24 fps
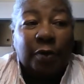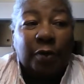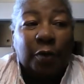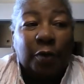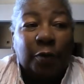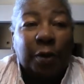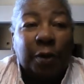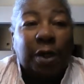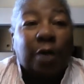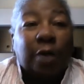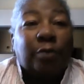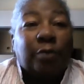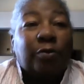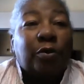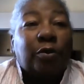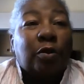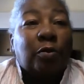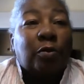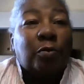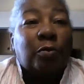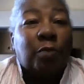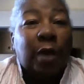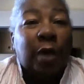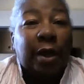we don't
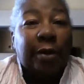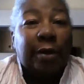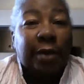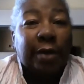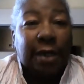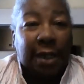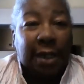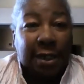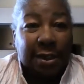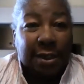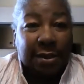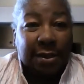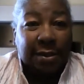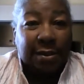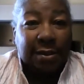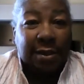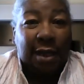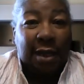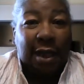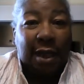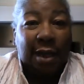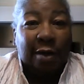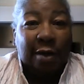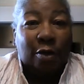know where it
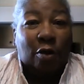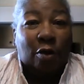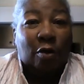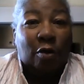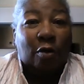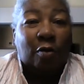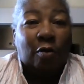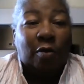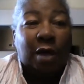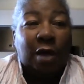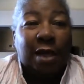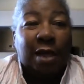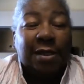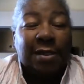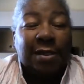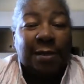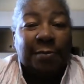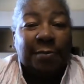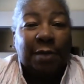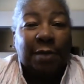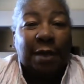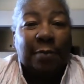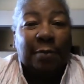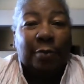is, or it's
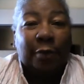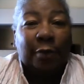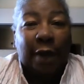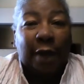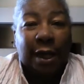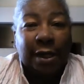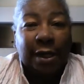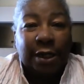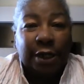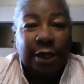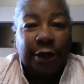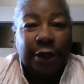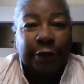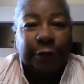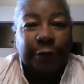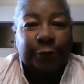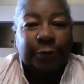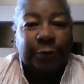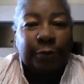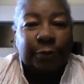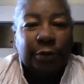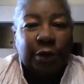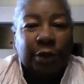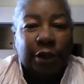something brand new
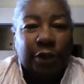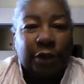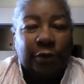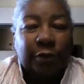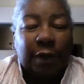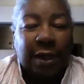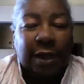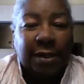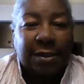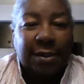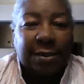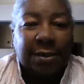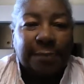to us.